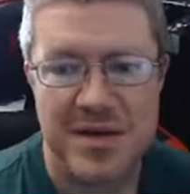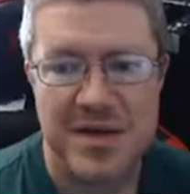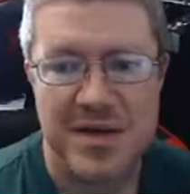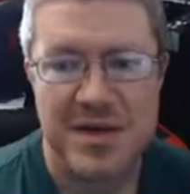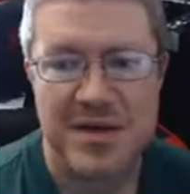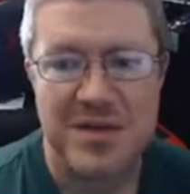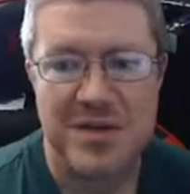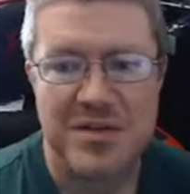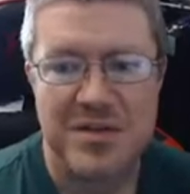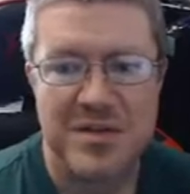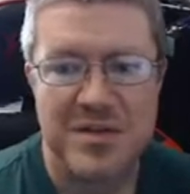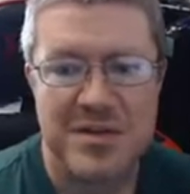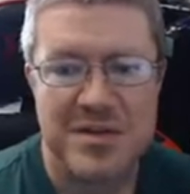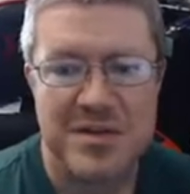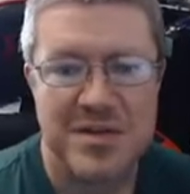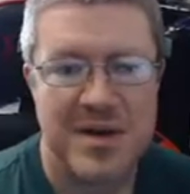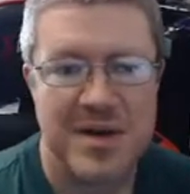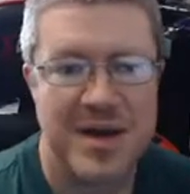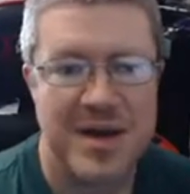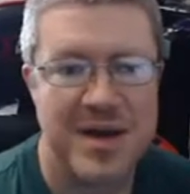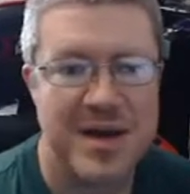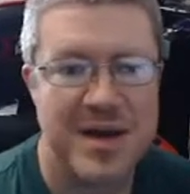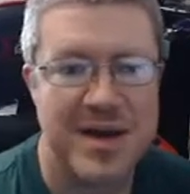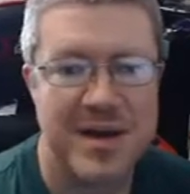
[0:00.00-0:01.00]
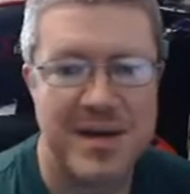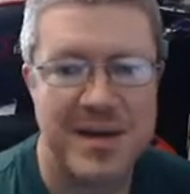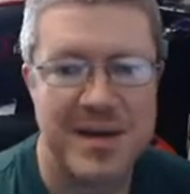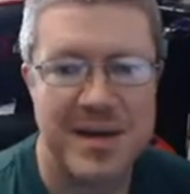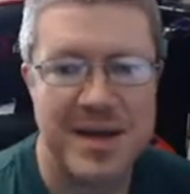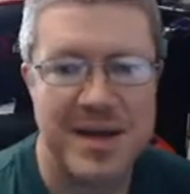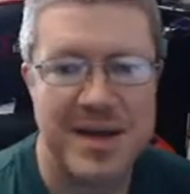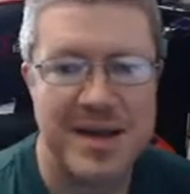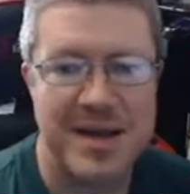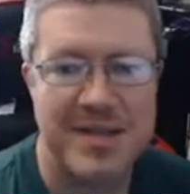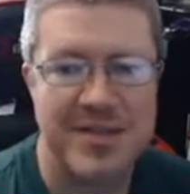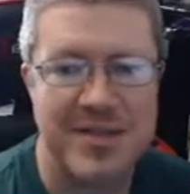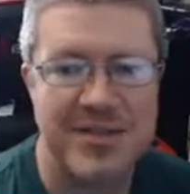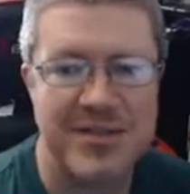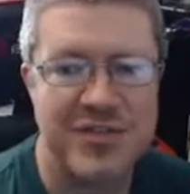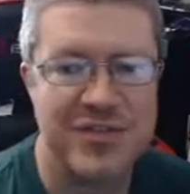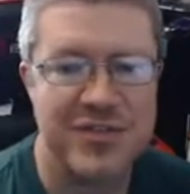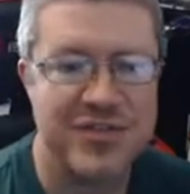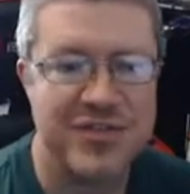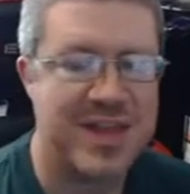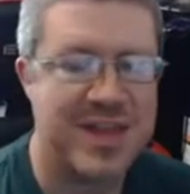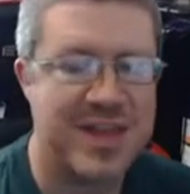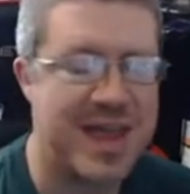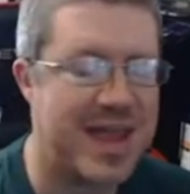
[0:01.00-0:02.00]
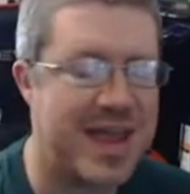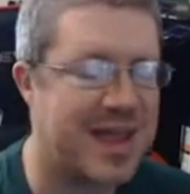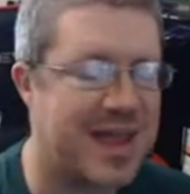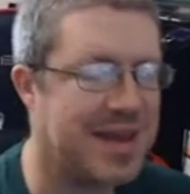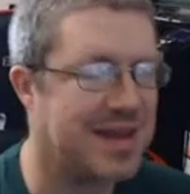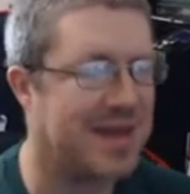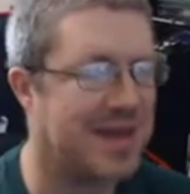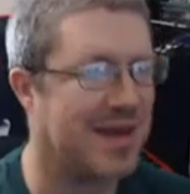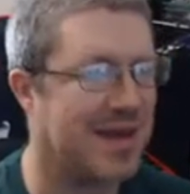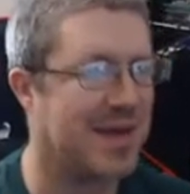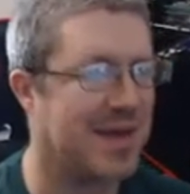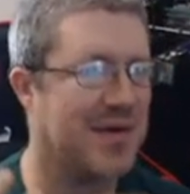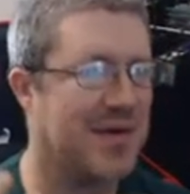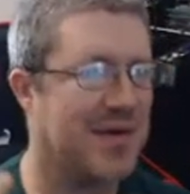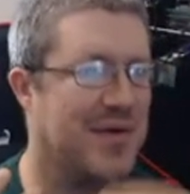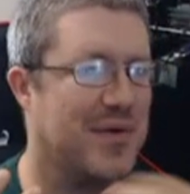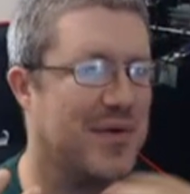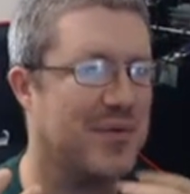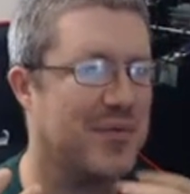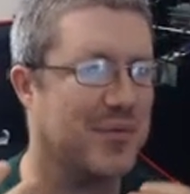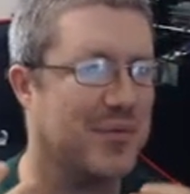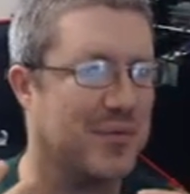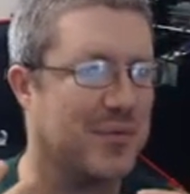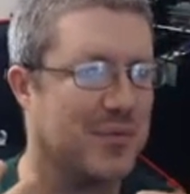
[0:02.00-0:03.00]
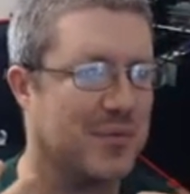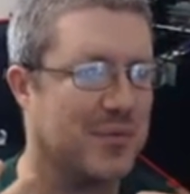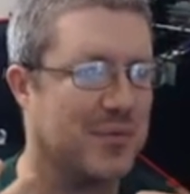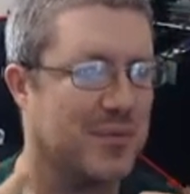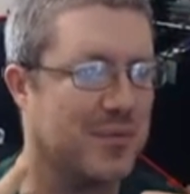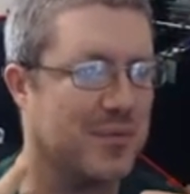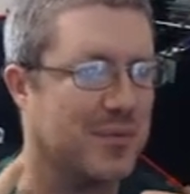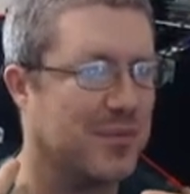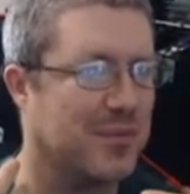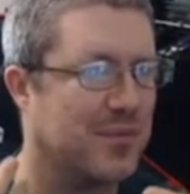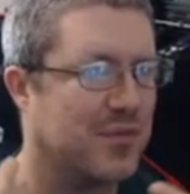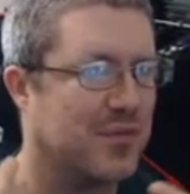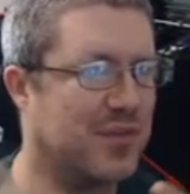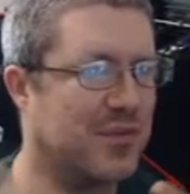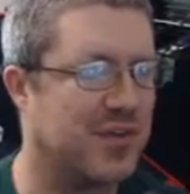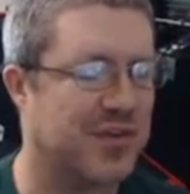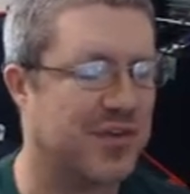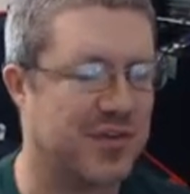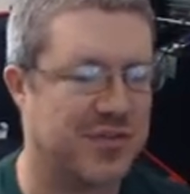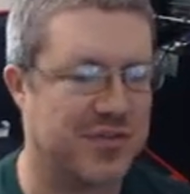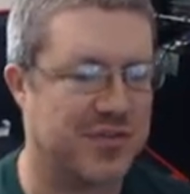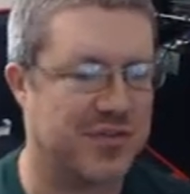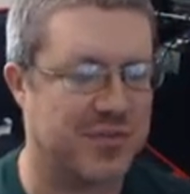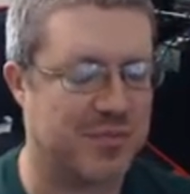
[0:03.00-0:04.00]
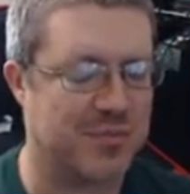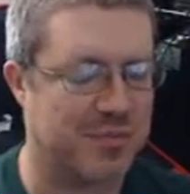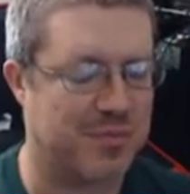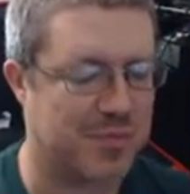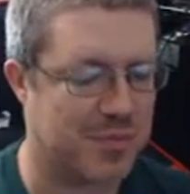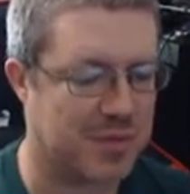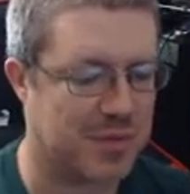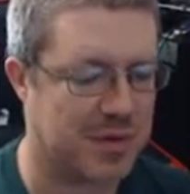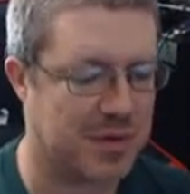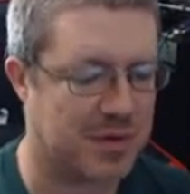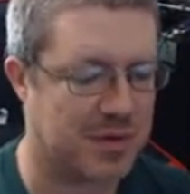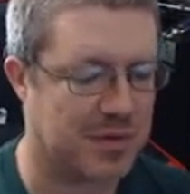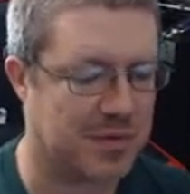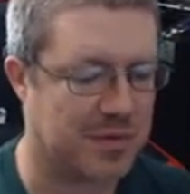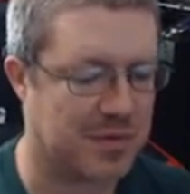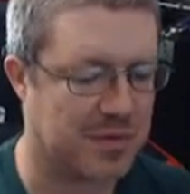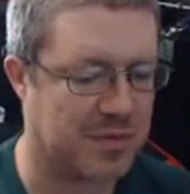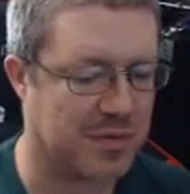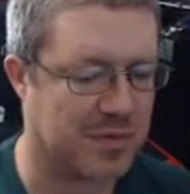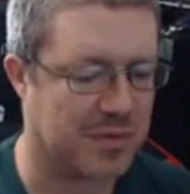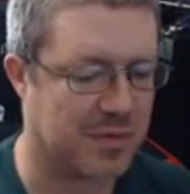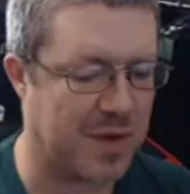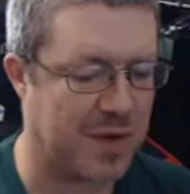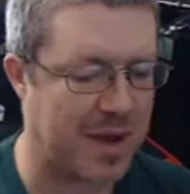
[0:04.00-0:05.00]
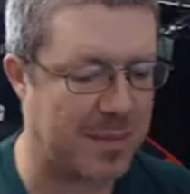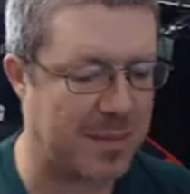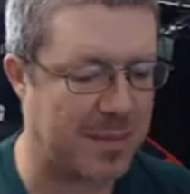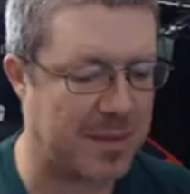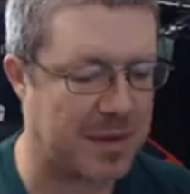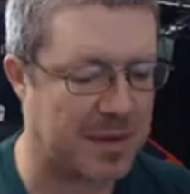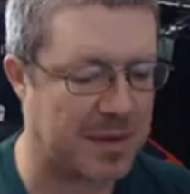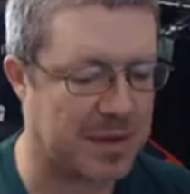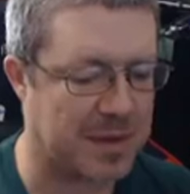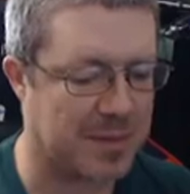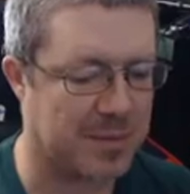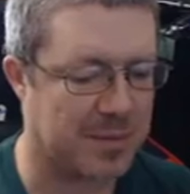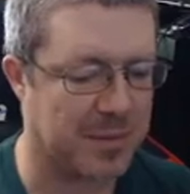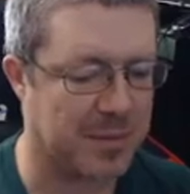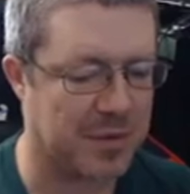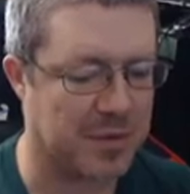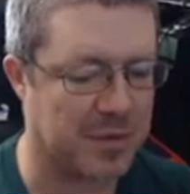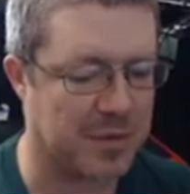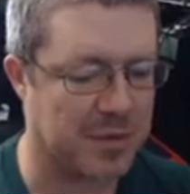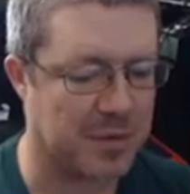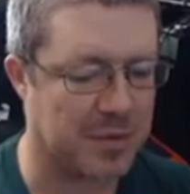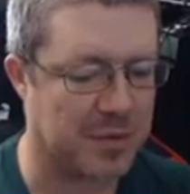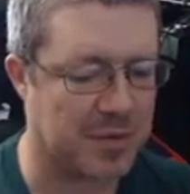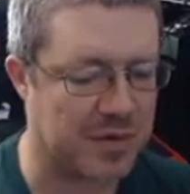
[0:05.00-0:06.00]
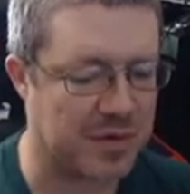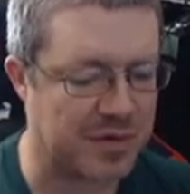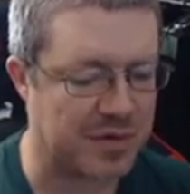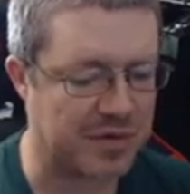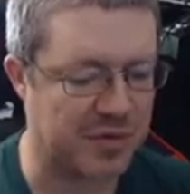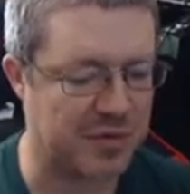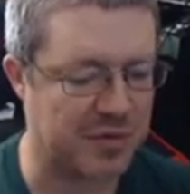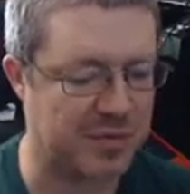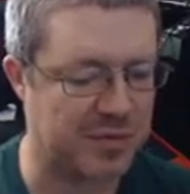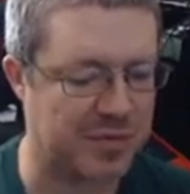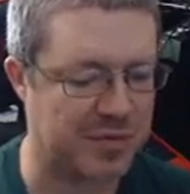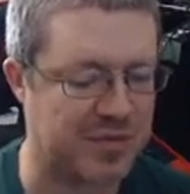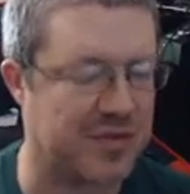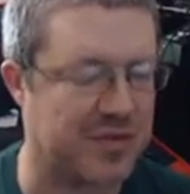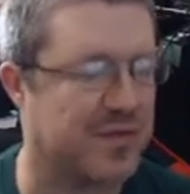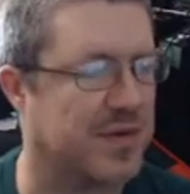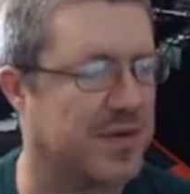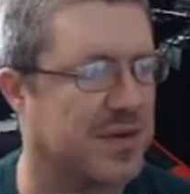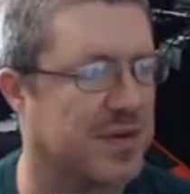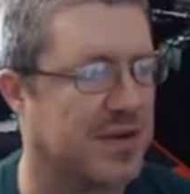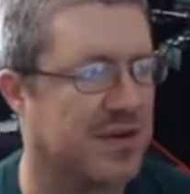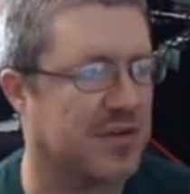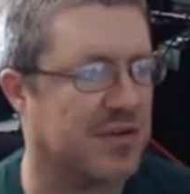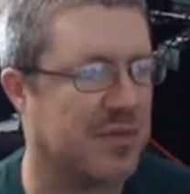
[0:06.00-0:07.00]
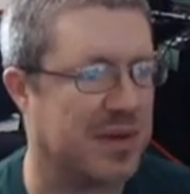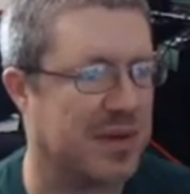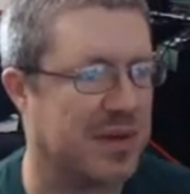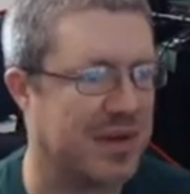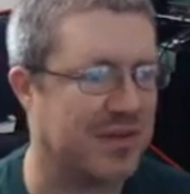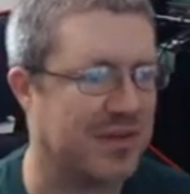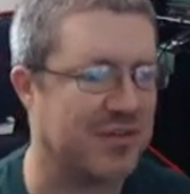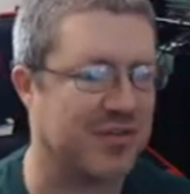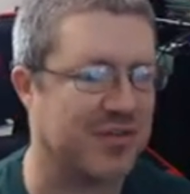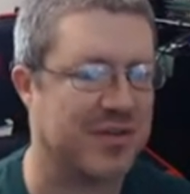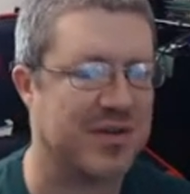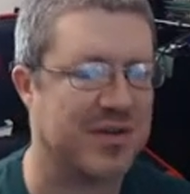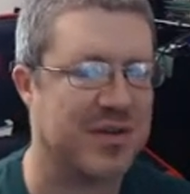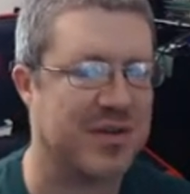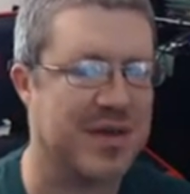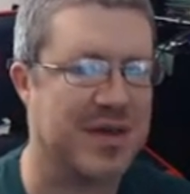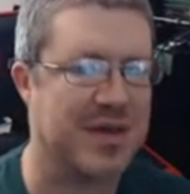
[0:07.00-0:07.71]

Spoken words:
So, instead of just wrapping up one specific expansion,